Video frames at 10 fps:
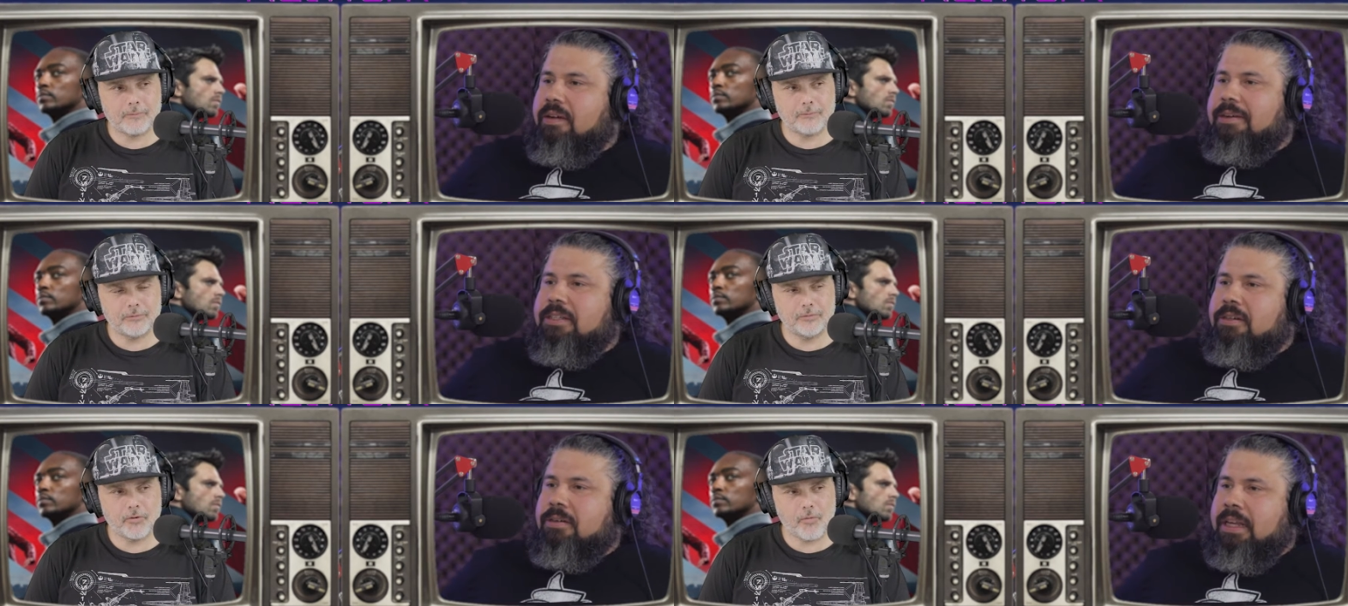
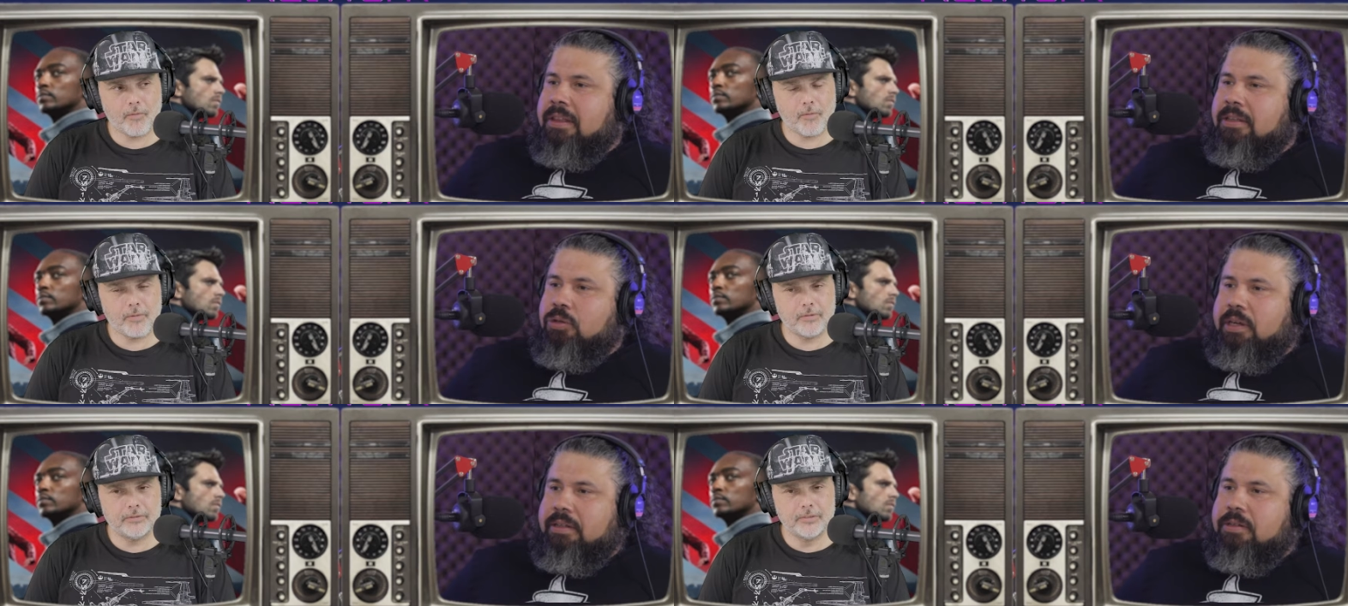Speaker 1: character in the
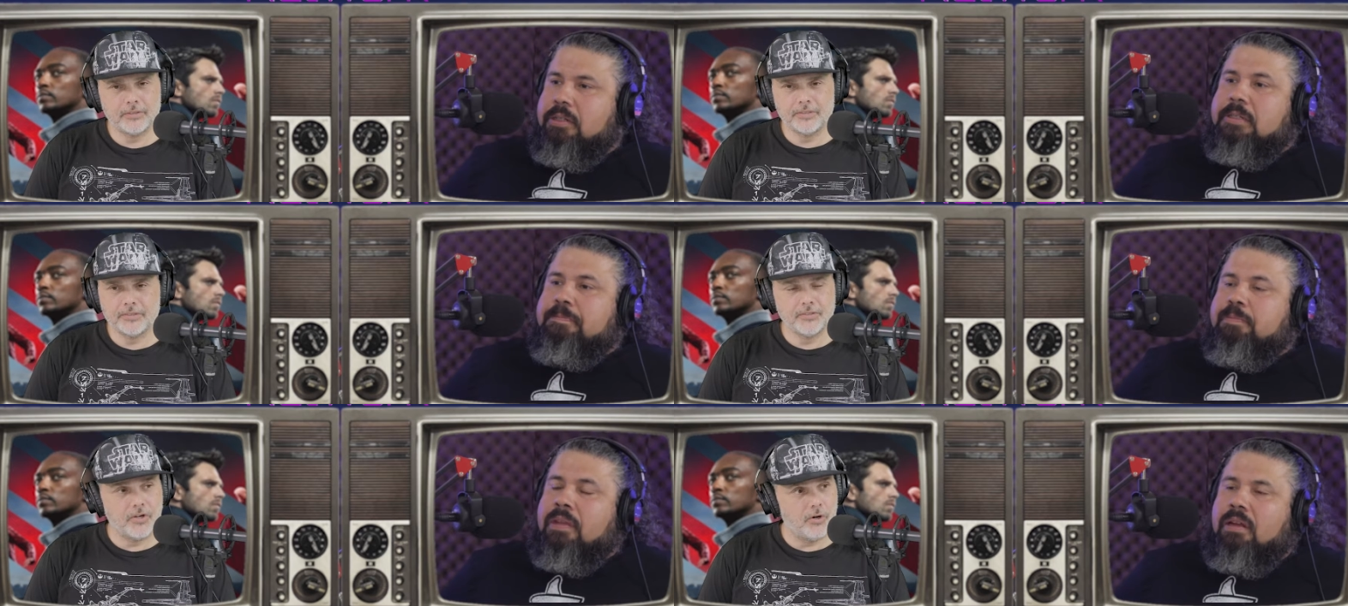trailers.
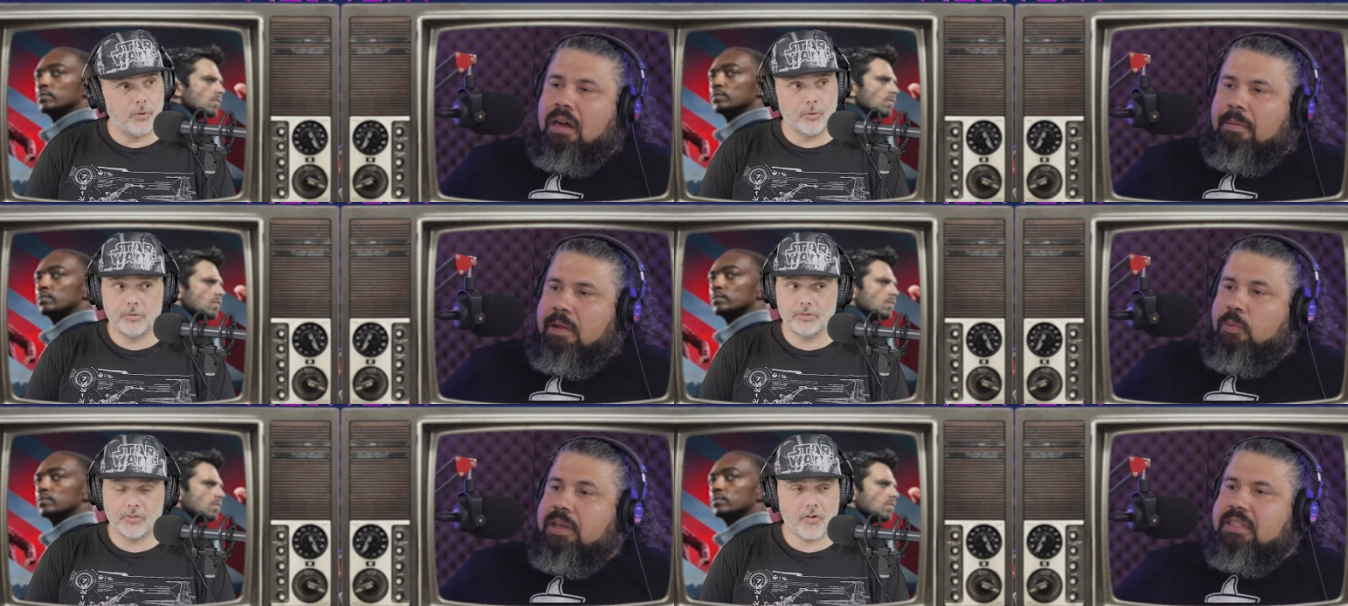No,
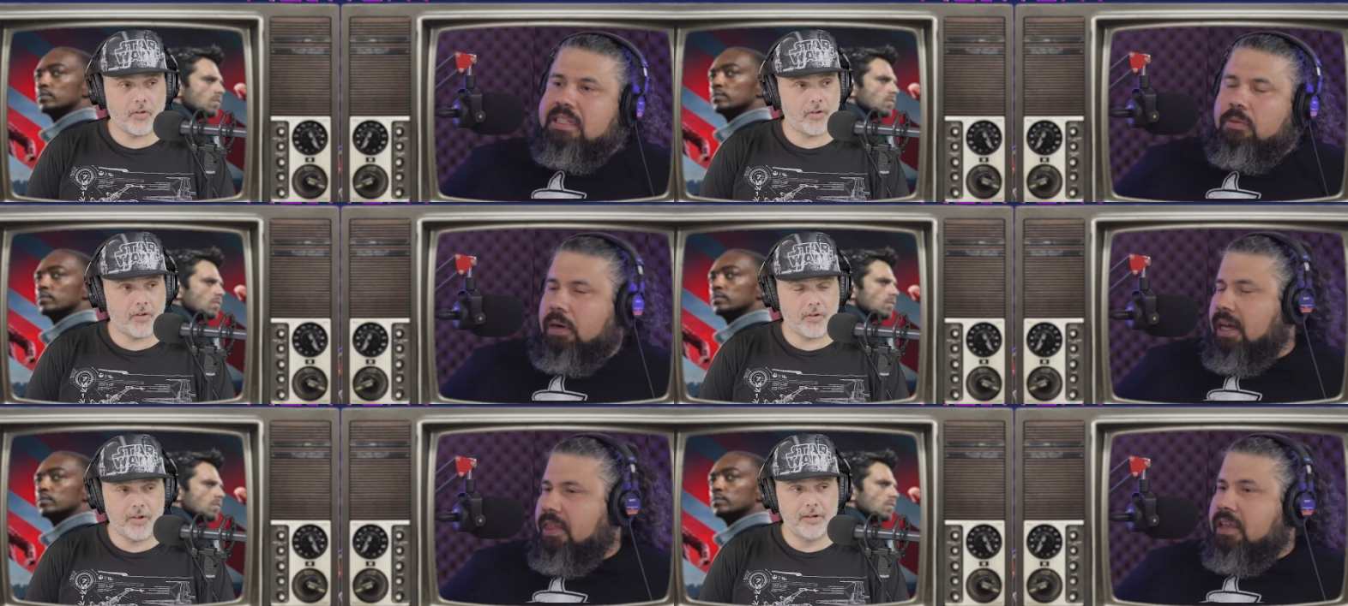um, and we can see why.